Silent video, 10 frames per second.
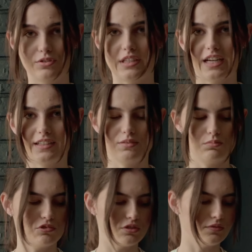to snag some
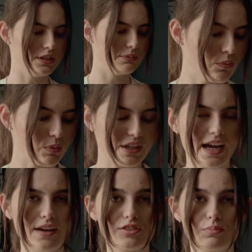more of them, but I
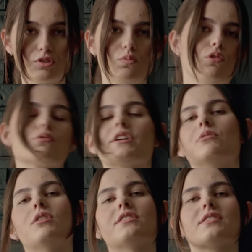have some small rig
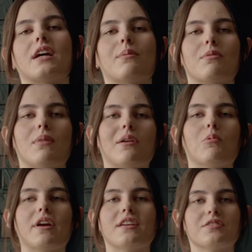ones coming my
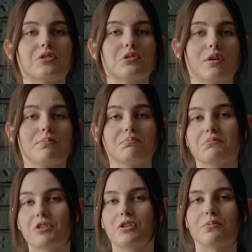way, so I'm,
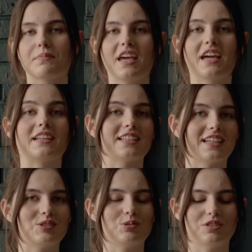you know,
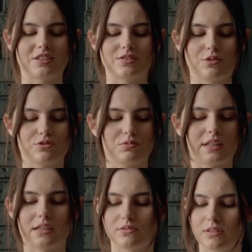excited to test those one
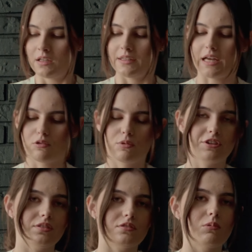out. Now,
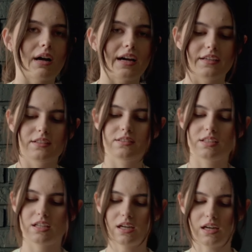monitor wise,
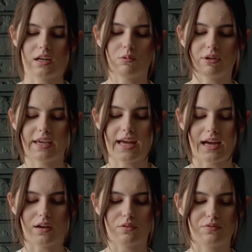what I
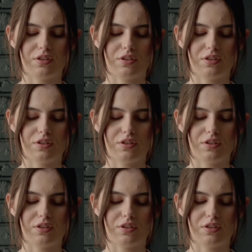have